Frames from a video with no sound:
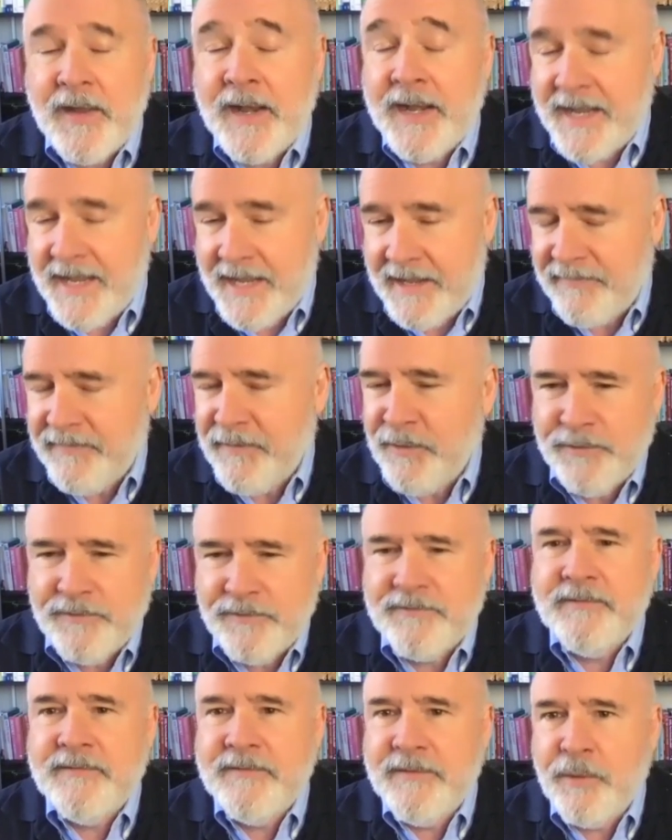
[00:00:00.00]
And again,
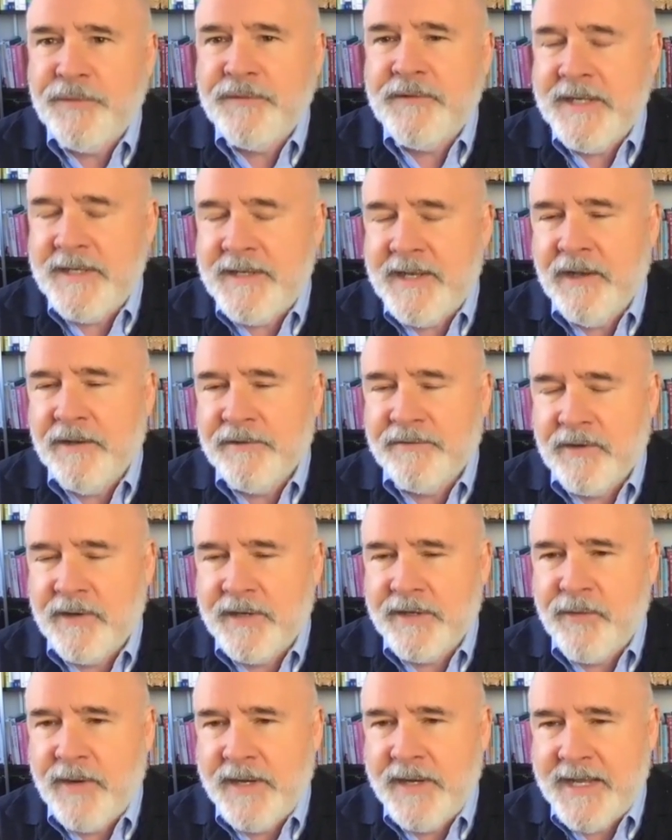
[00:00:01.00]
those, those details are
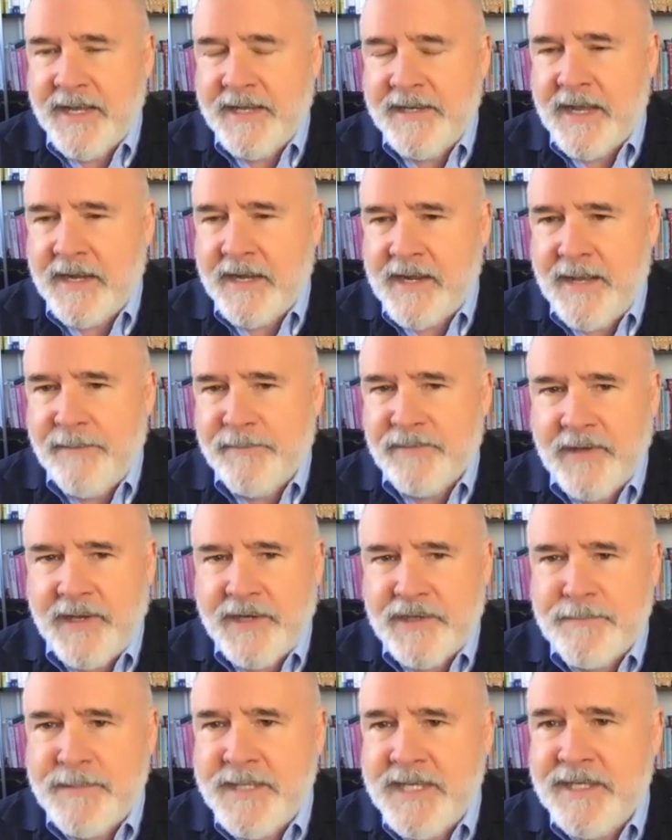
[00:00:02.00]
at greatdad.com
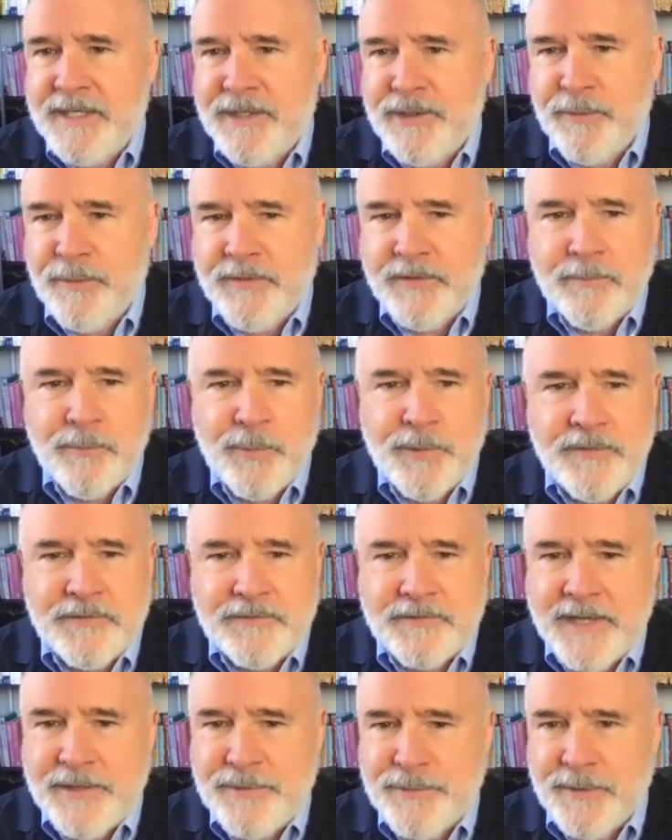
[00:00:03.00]
slash PQ with a, with a
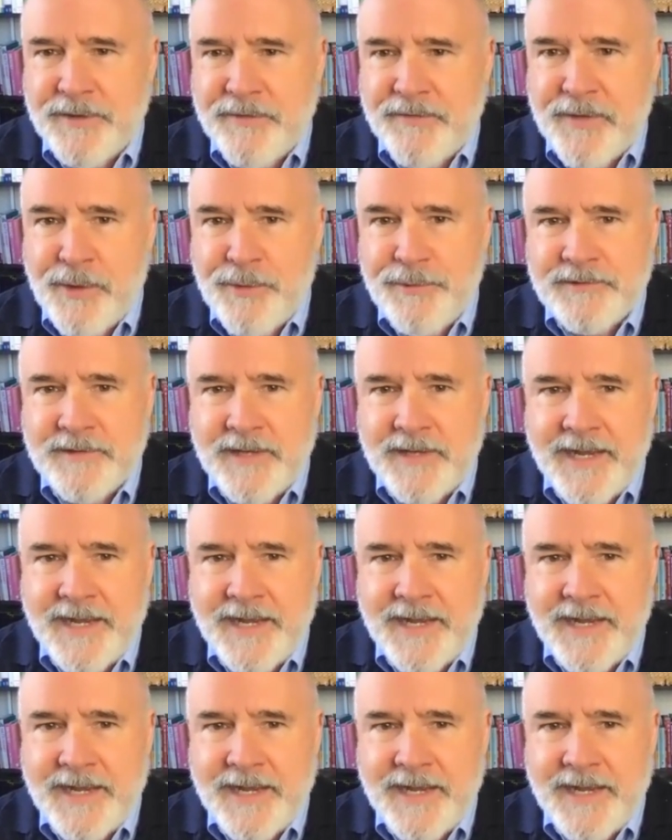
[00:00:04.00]
schedule of those.